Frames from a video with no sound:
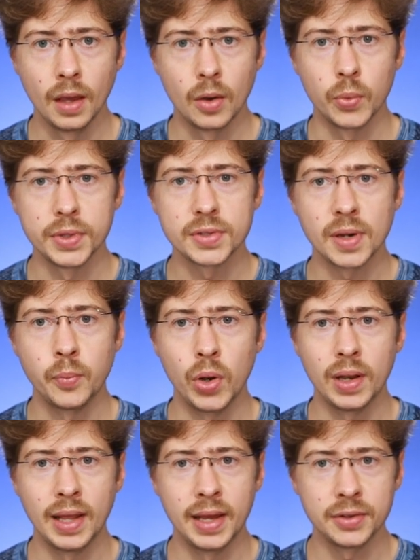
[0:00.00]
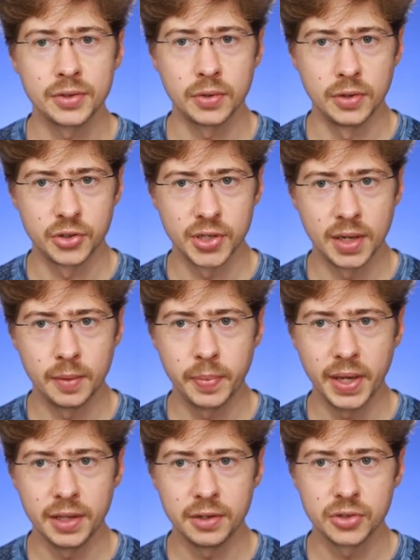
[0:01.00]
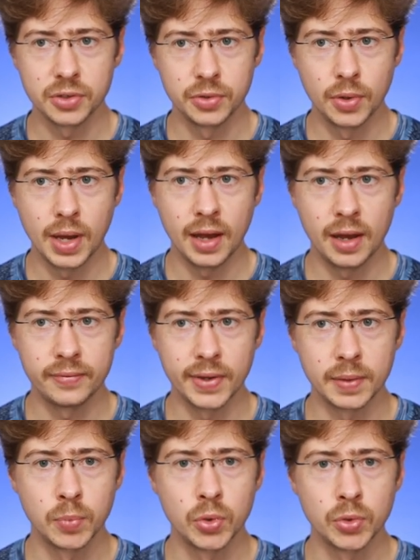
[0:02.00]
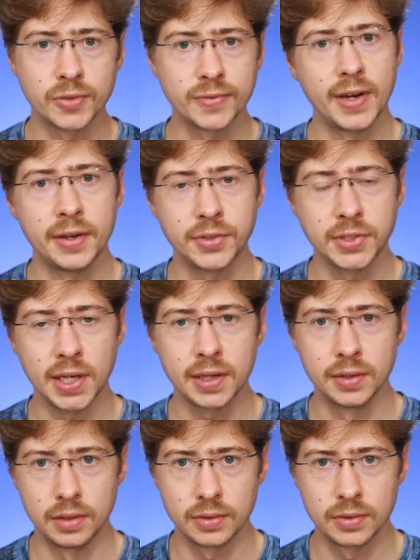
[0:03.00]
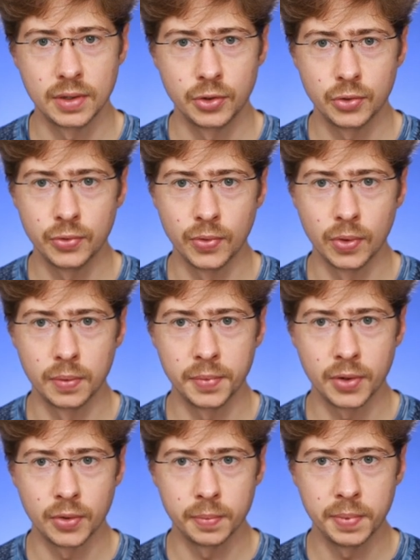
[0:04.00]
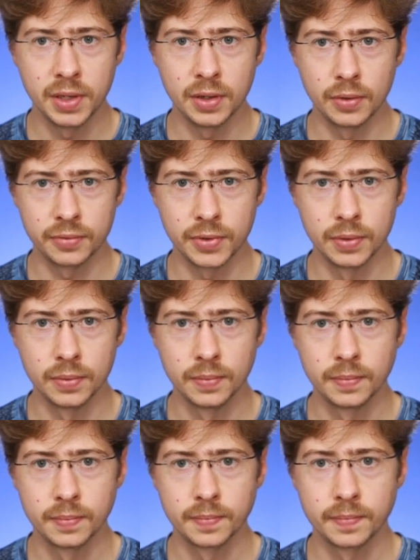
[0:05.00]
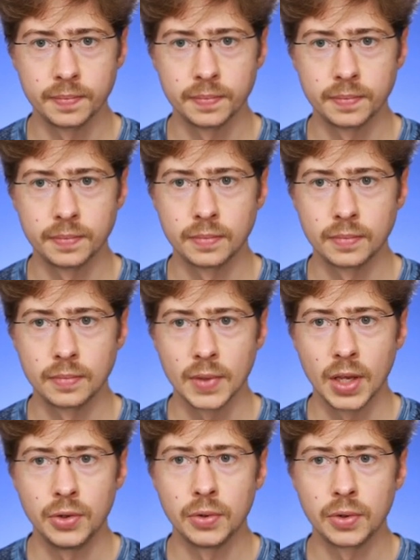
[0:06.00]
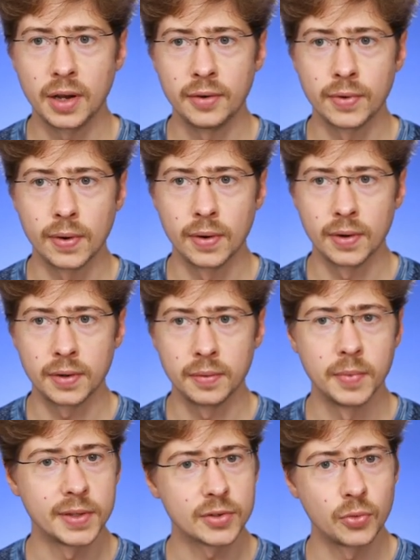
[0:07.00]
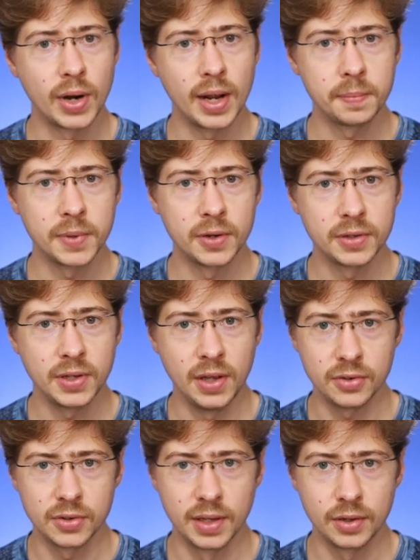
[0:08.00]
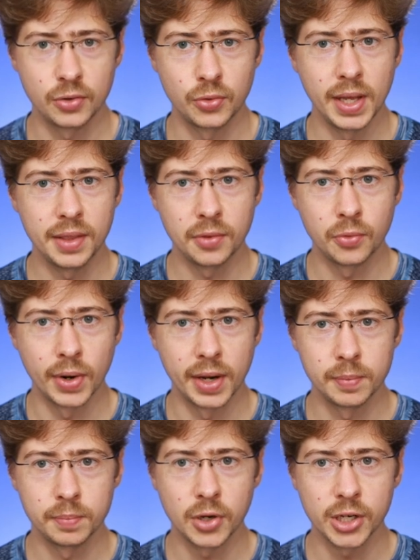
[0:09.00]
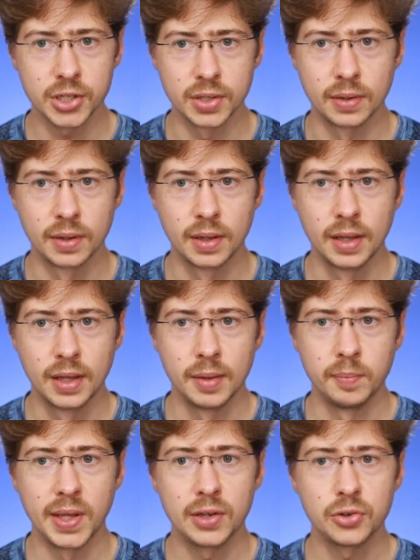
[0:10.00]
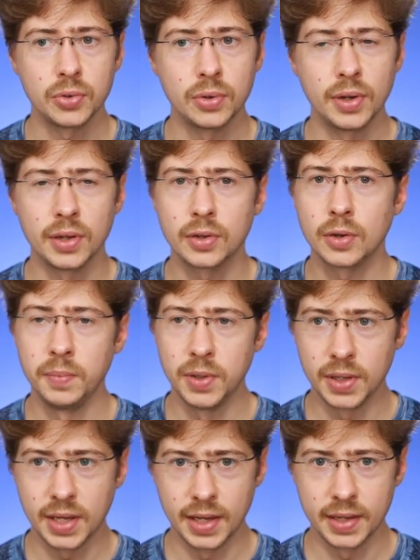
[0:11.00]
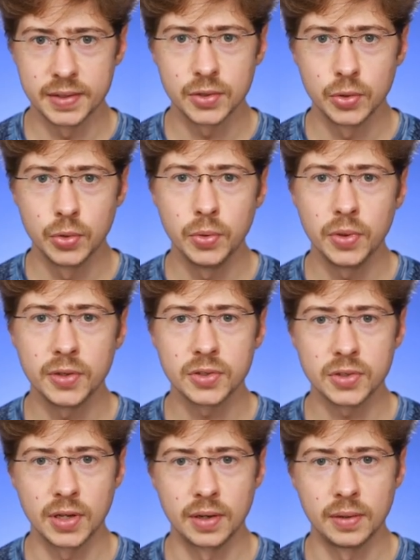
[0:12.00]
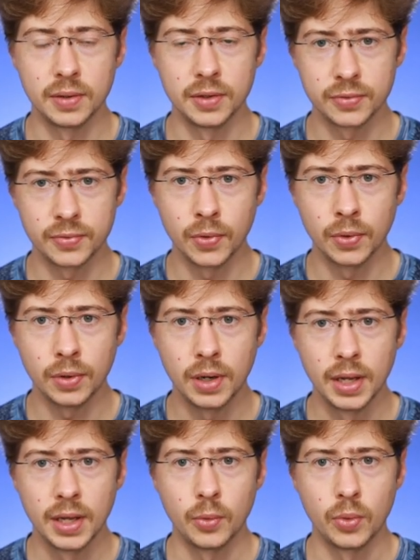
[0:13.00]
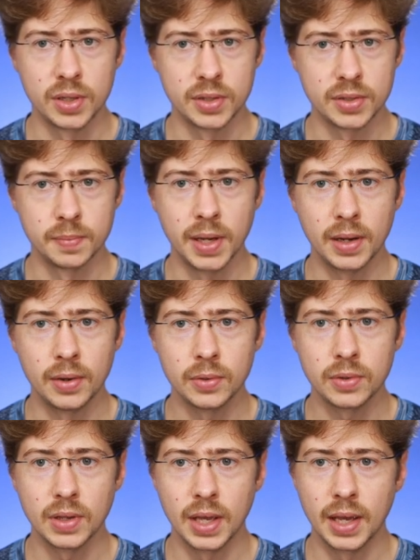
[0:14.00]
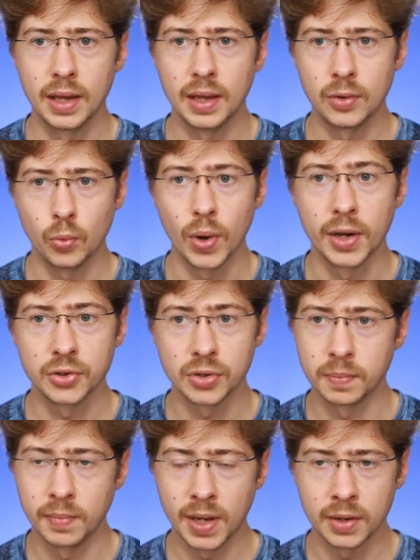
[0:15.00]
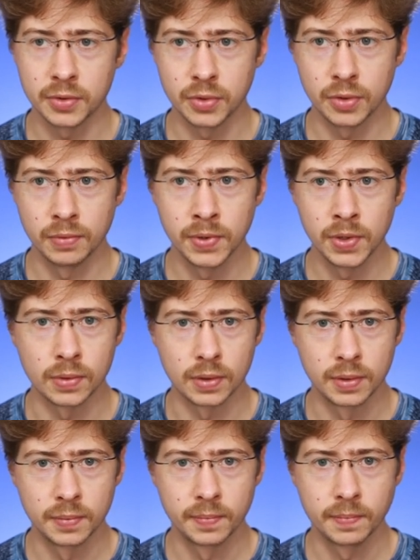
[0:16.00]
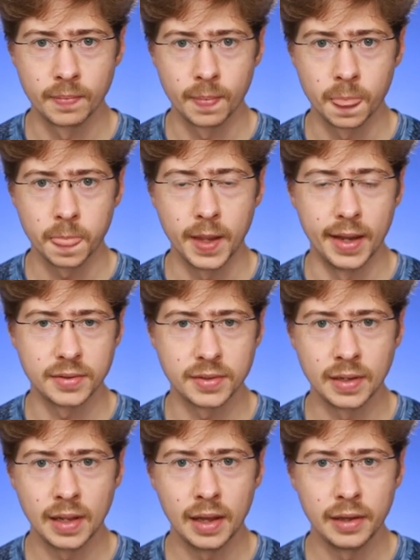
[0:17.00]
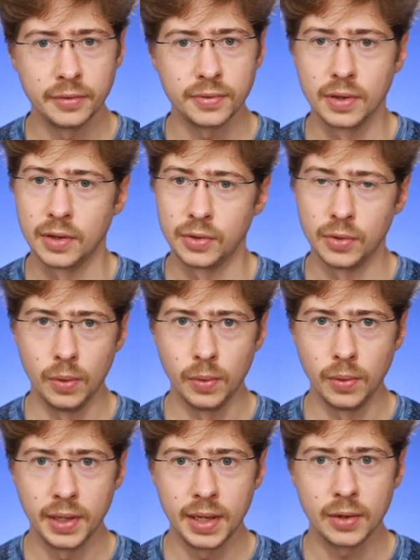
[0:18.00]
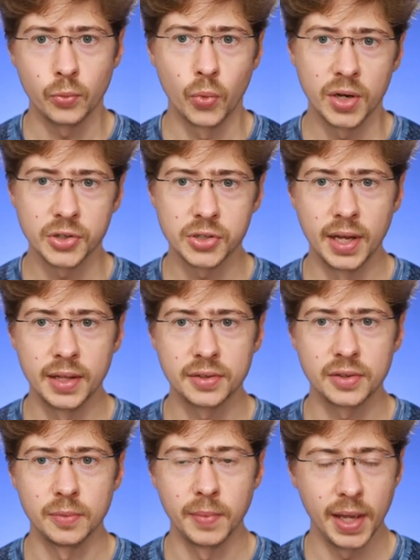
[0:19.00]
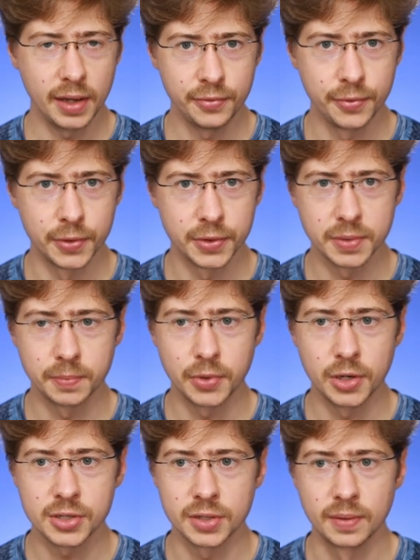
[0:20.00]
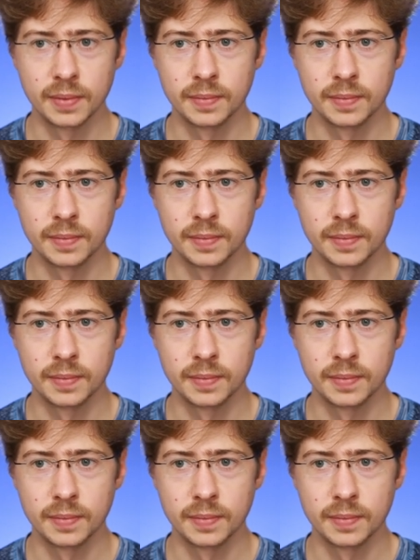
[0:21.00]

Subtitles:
When someone lands on your channel page, you have at most 5 seconds to form their opinion of you. Your cover art must grab their attention and create the right impression. Make sure it communicates who this channel is for, what it's about, and why it should matter to the viewer. As in life, you only get one chance to make a first impression.